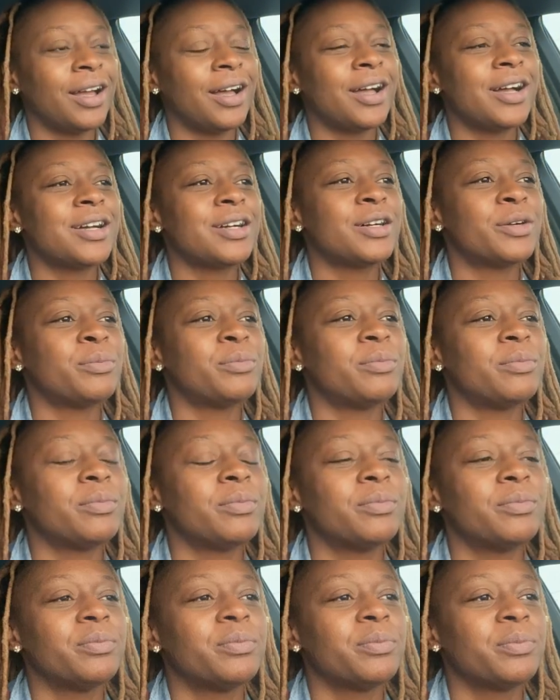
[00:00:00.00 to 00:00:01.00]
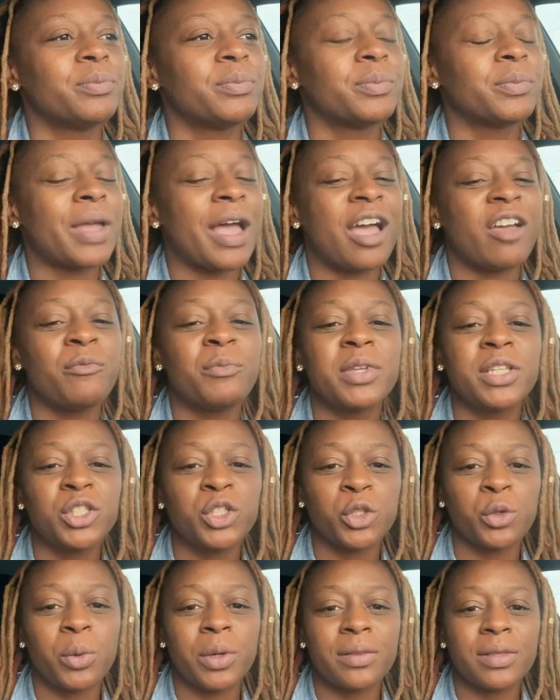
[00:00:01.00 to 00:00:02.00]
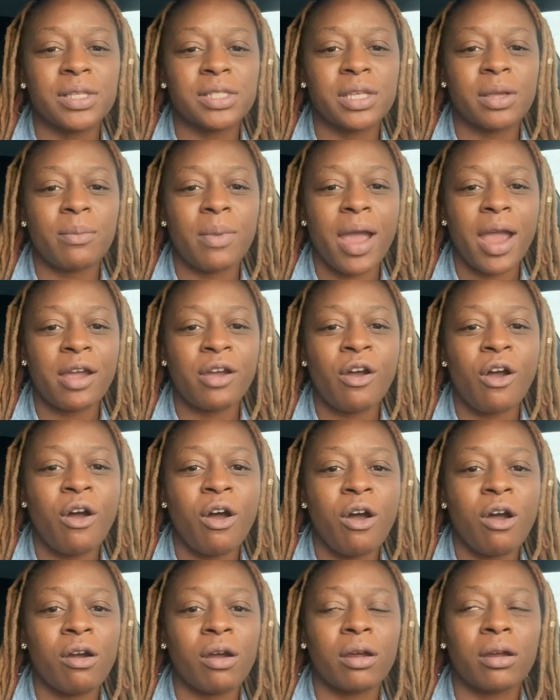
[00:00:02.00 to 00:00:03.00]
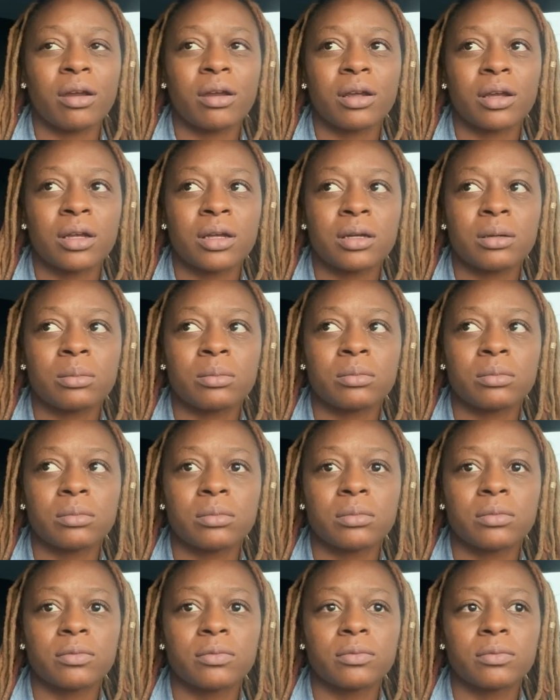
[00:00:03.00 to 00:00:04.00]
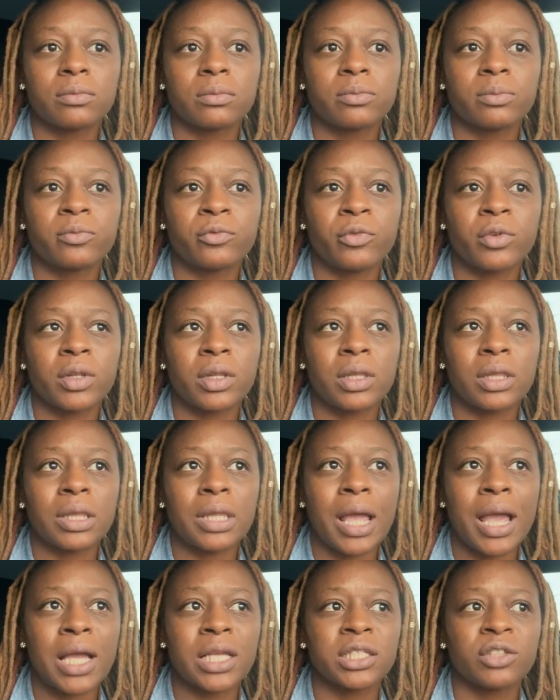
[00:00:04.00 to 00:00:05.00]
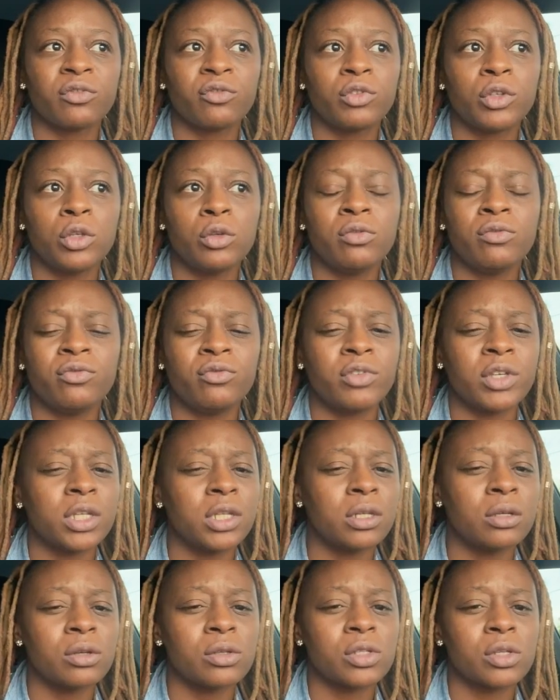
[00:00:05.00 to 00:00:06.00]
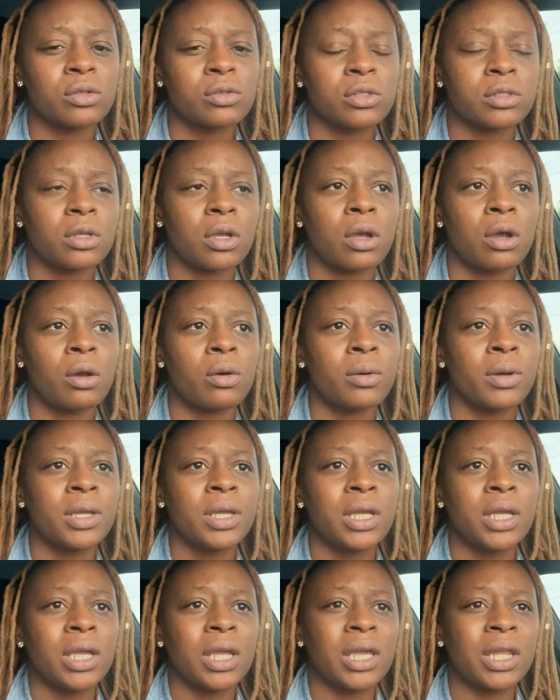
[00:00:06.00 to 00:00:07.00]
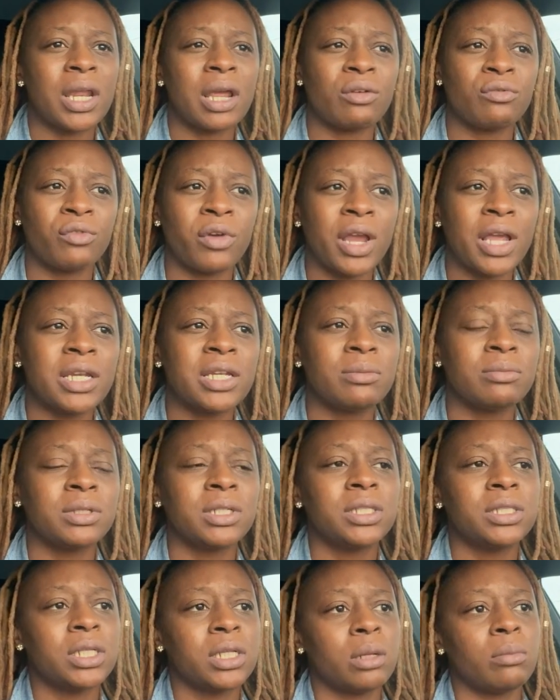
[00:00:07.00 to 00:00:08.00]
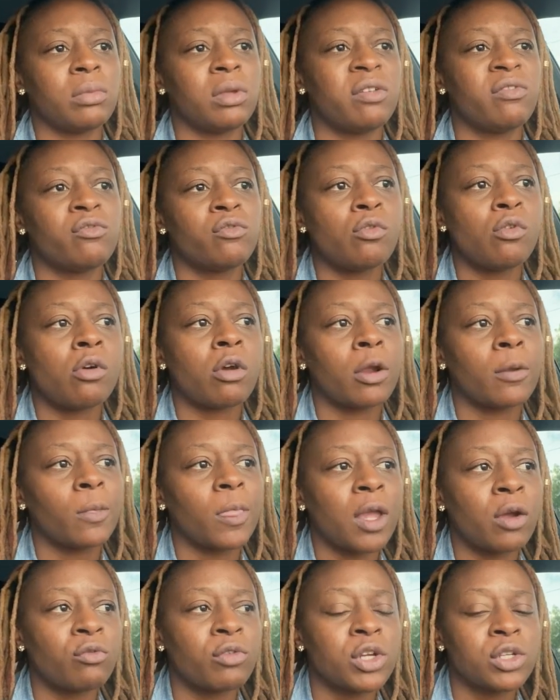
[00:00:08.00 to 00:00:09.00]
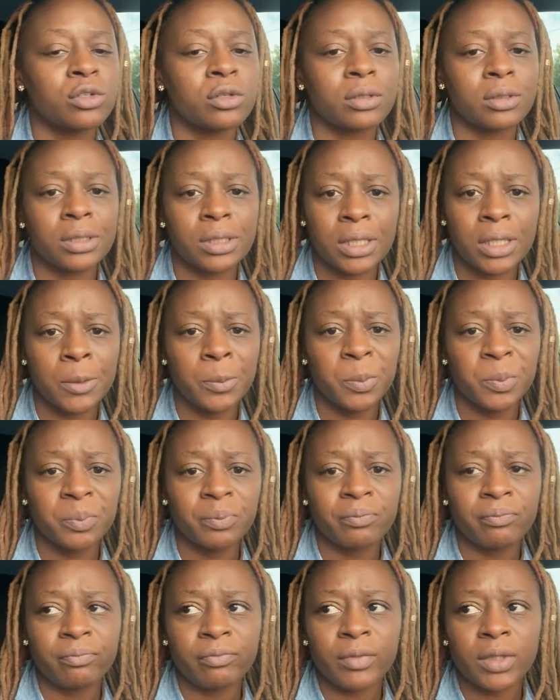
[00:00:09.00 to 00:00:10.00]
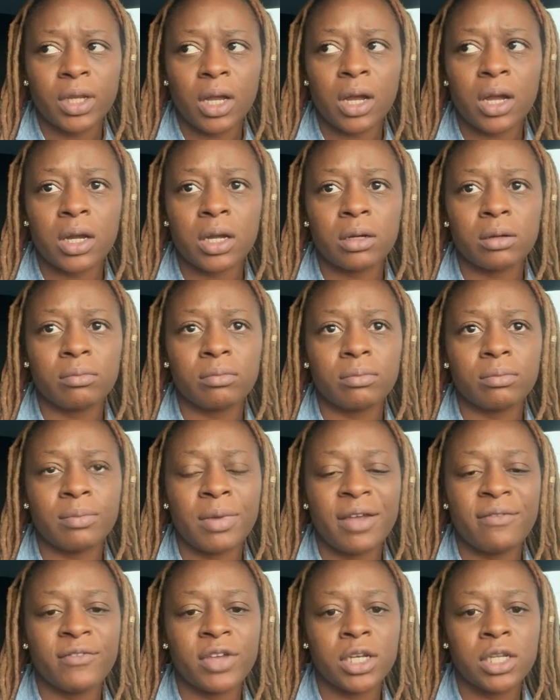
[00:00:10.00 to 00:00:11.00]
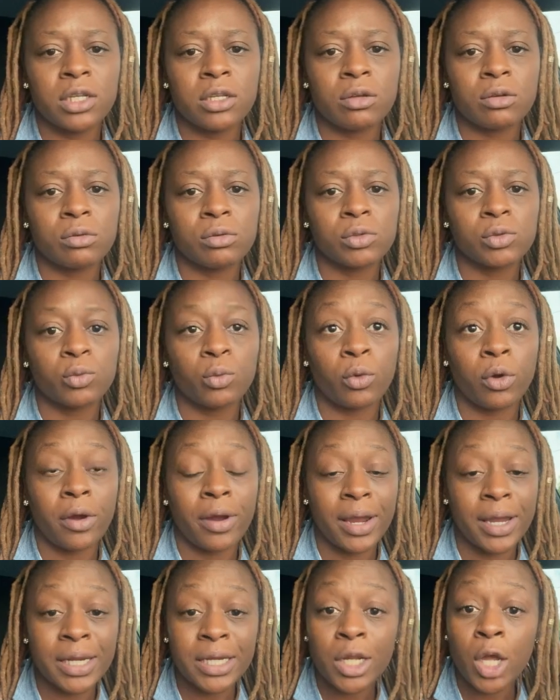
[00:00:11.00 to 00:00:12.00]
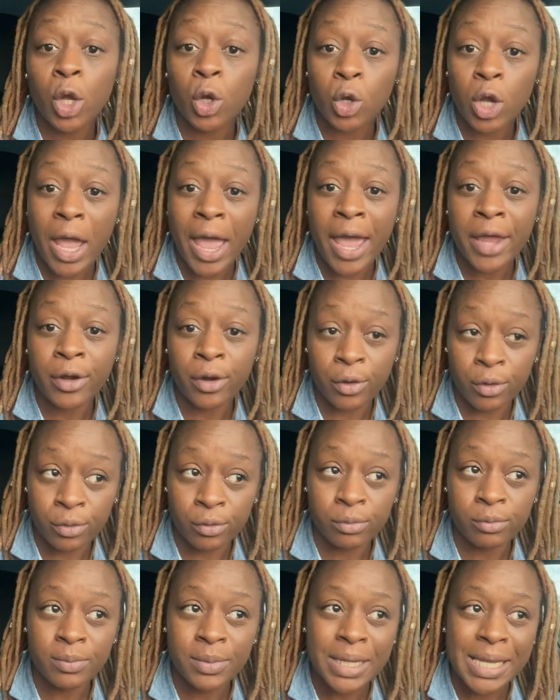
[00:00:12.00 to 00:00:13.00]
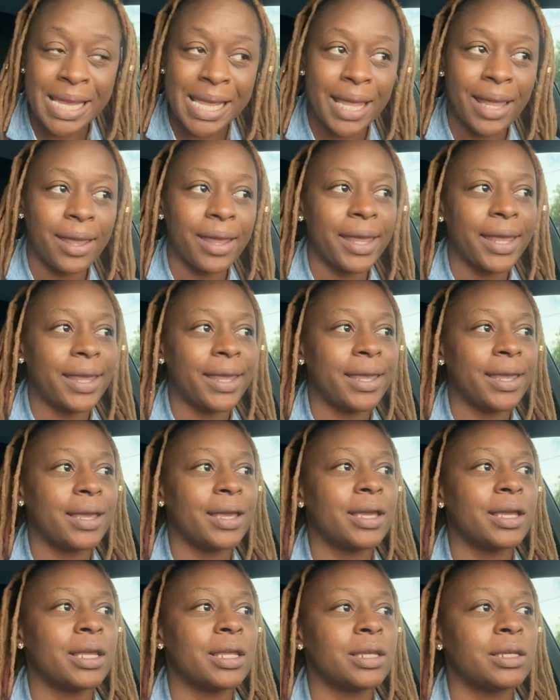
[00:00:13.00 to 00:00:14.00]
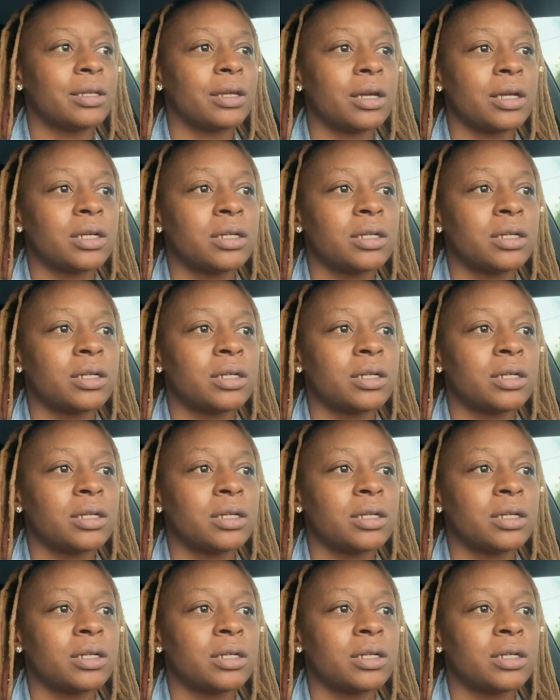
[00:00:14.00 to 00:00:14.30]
I've been doing this in my car for the last few videos or so, and I randomly did it before. Originally, my videos were at home, and